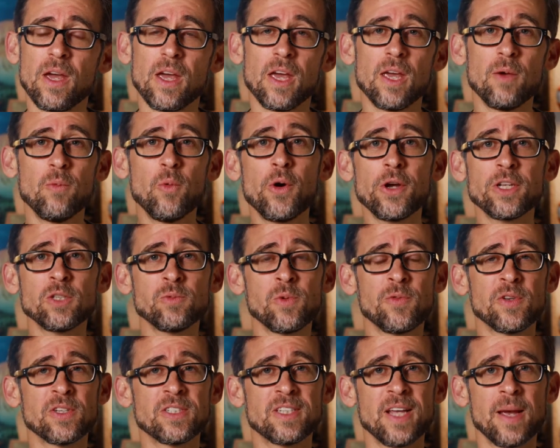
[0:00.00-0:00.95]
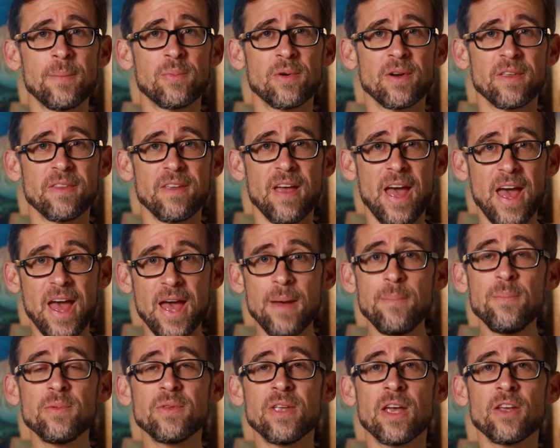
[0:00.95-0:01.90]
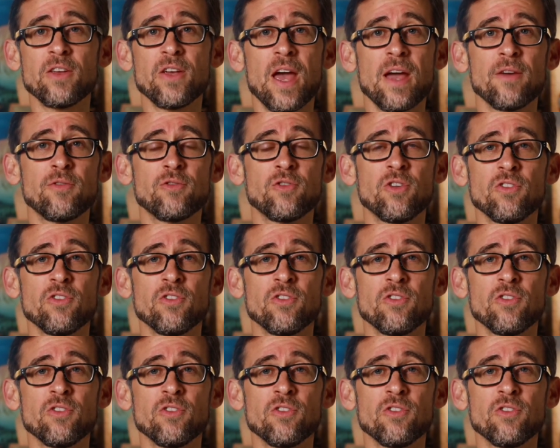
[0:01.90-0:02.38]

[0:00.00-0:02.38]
It works with a separate app that you have